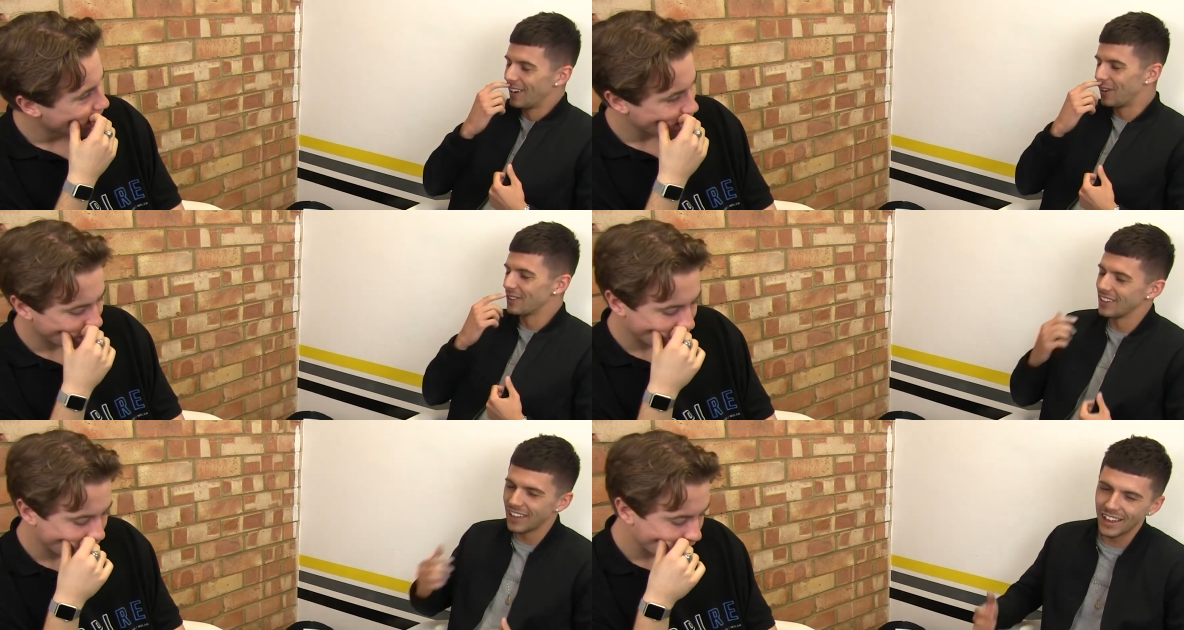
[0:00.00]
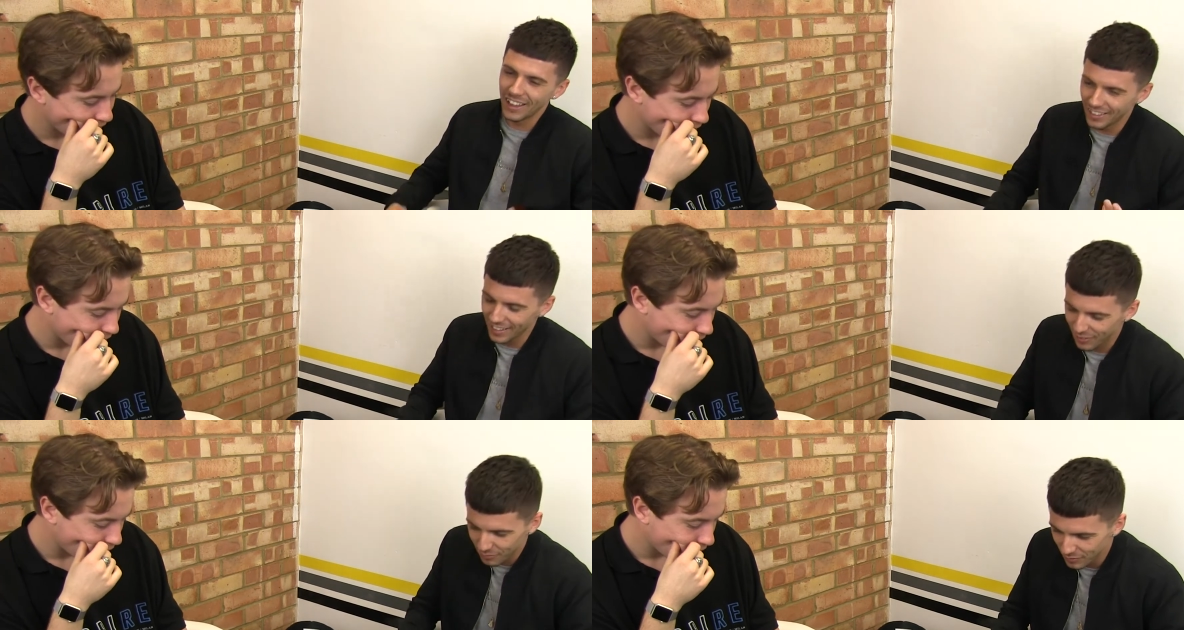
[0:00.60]
Speaker 1: And I was like, "Yeah,
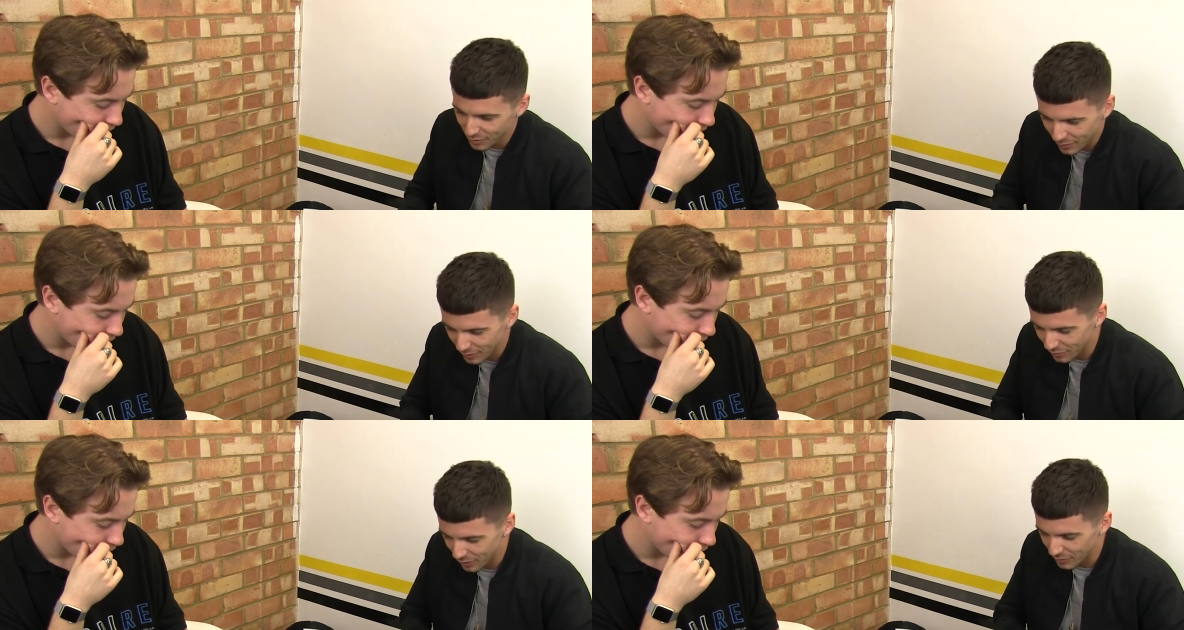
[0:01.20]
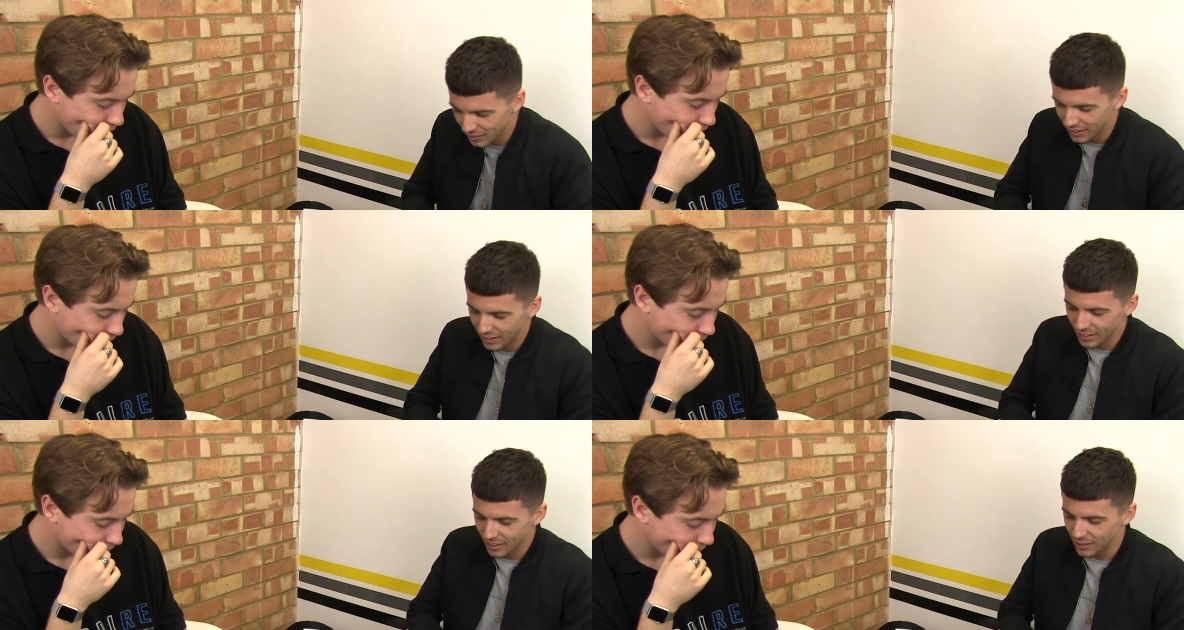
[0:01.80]
it's been filmed."
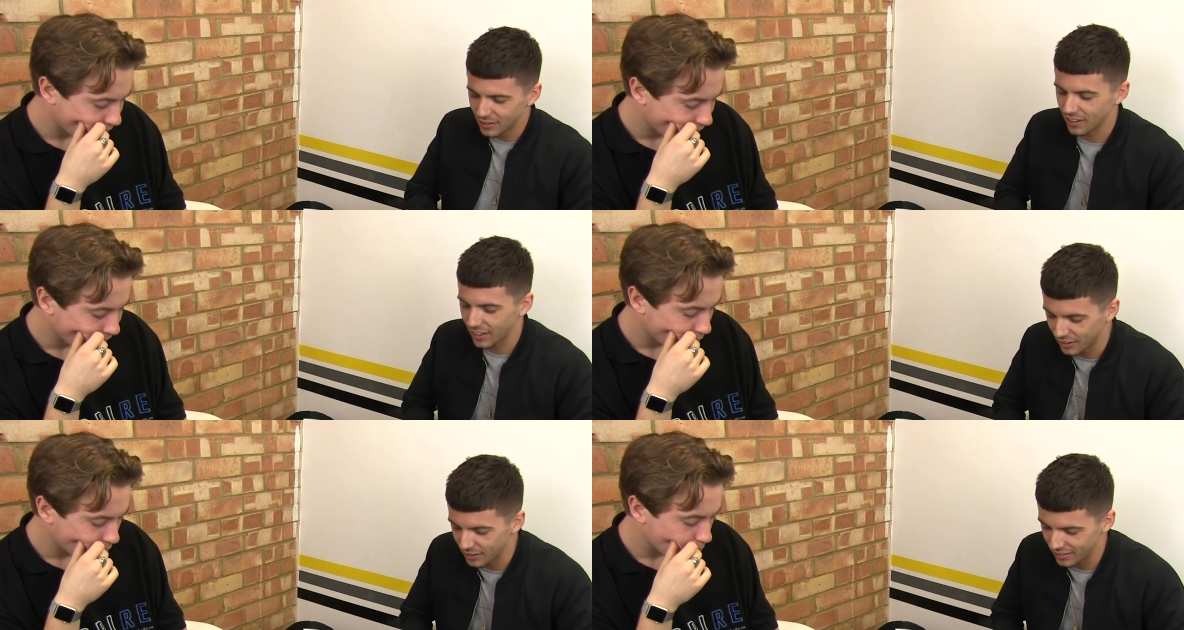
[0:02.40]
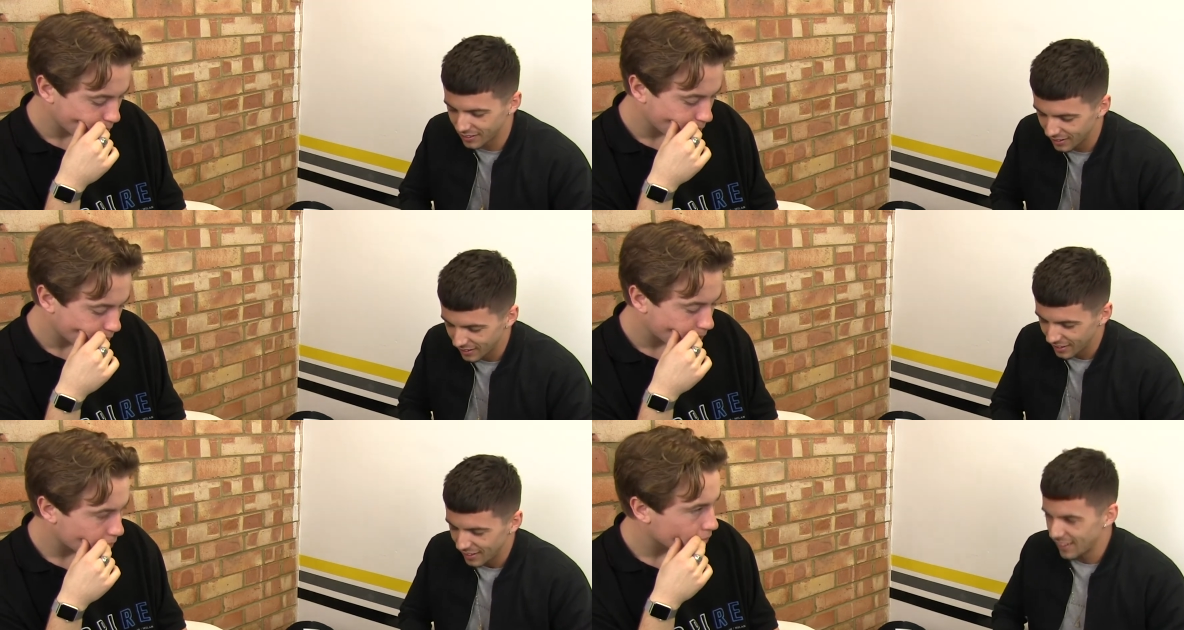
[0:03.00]
He's like, "Okay, good."
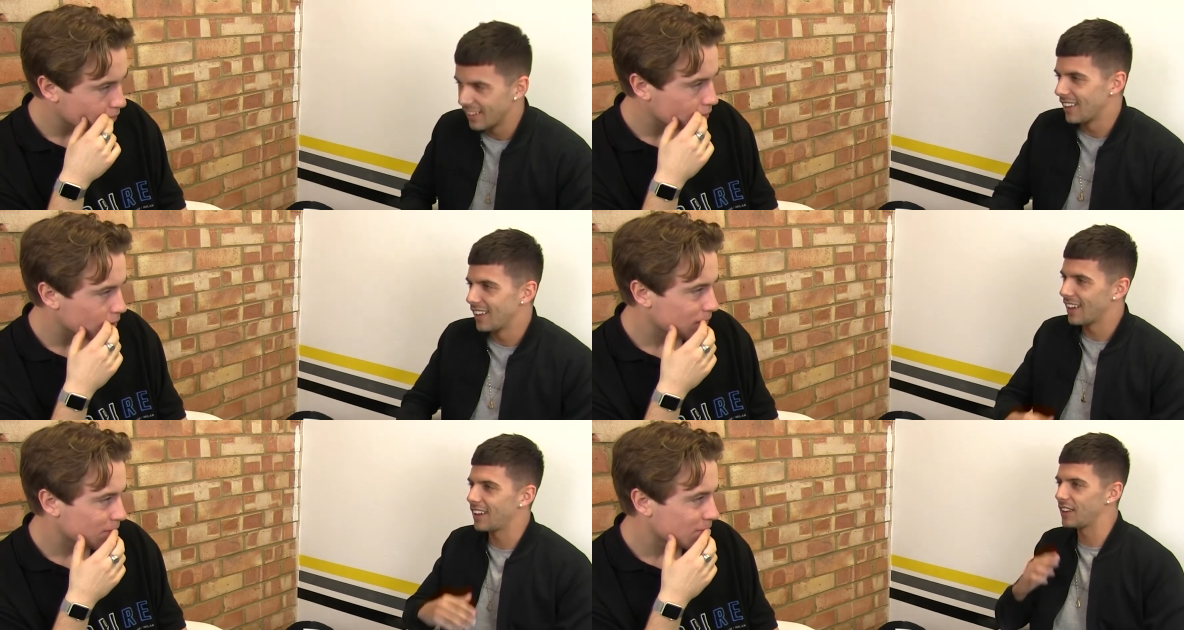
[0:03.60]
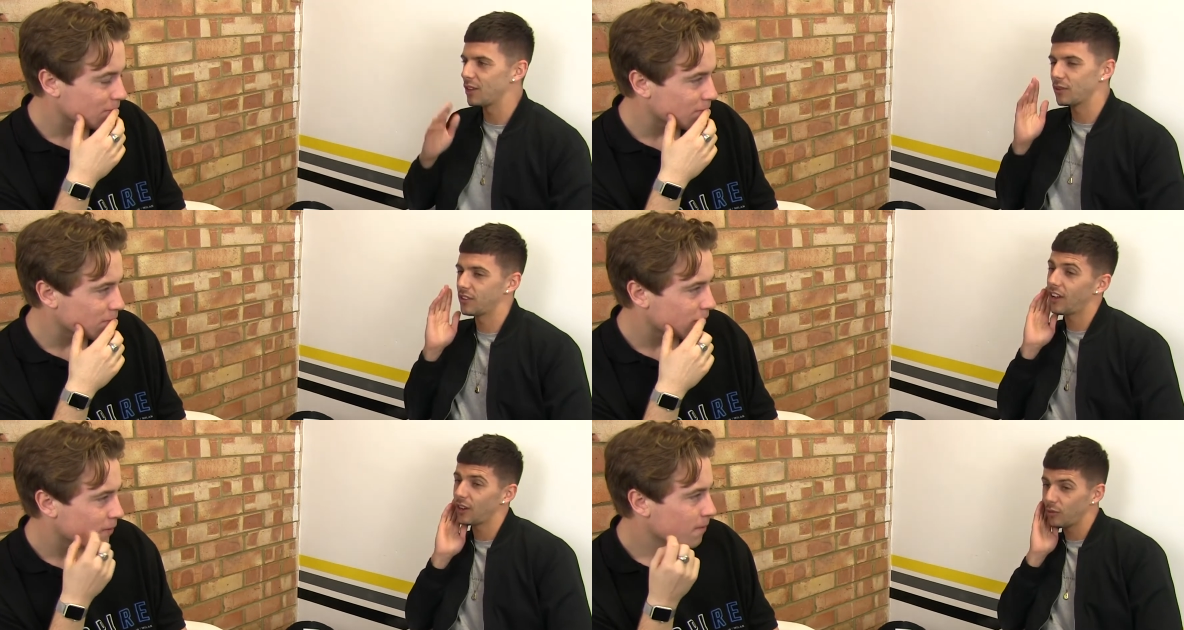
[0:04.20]
And then he
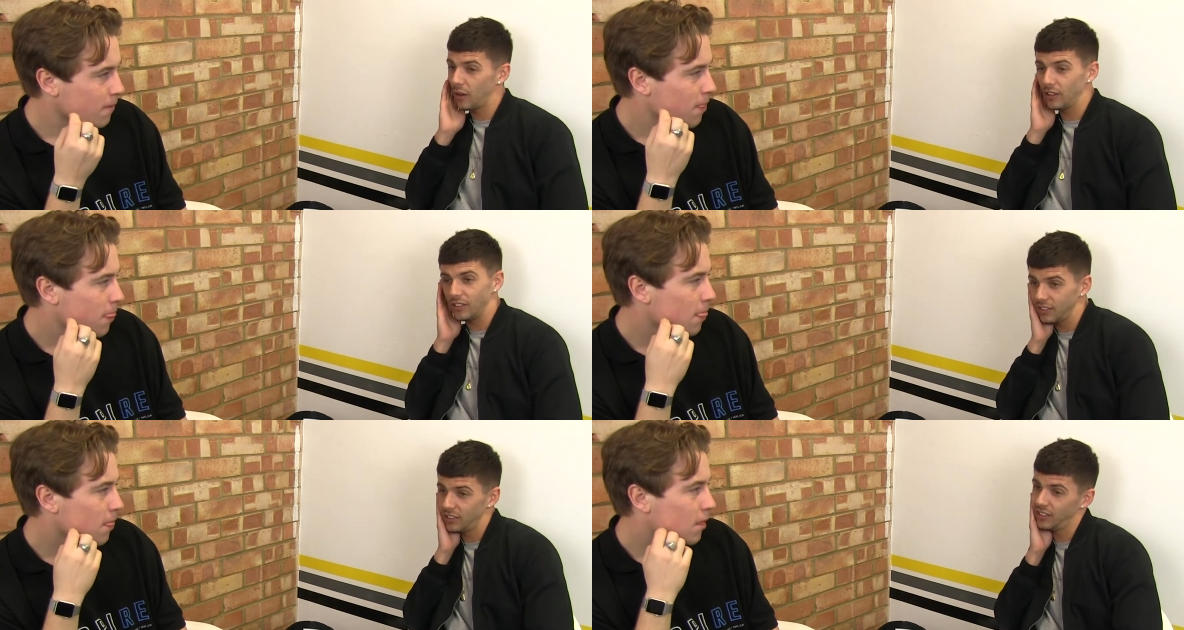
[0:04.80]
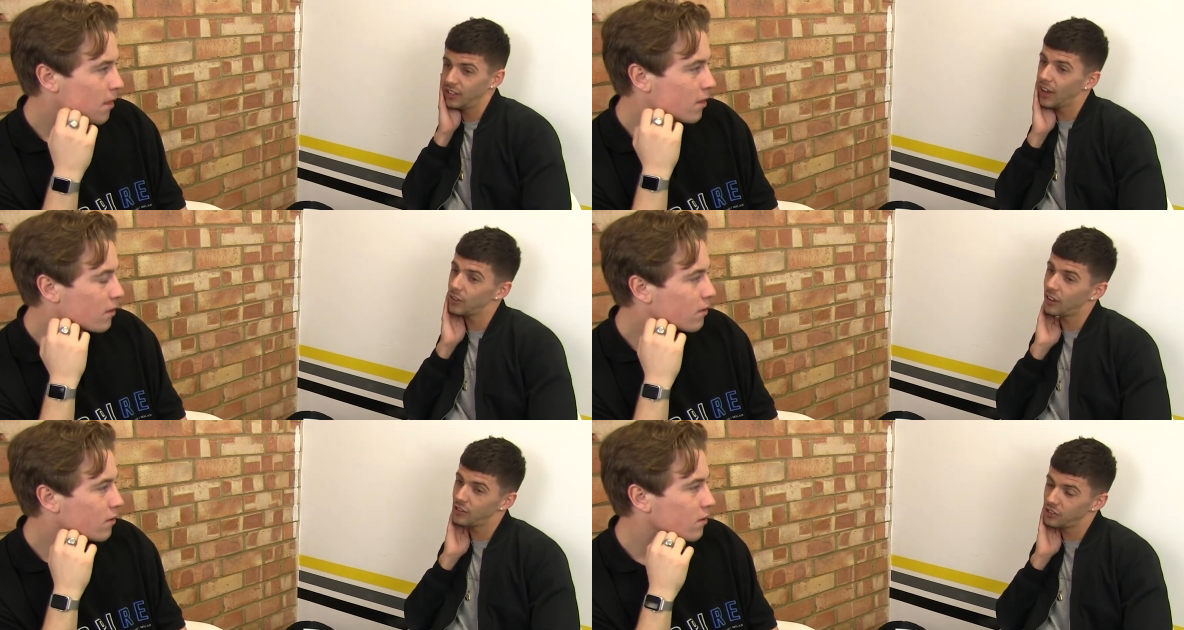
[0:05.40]
was like, "Well, you know, as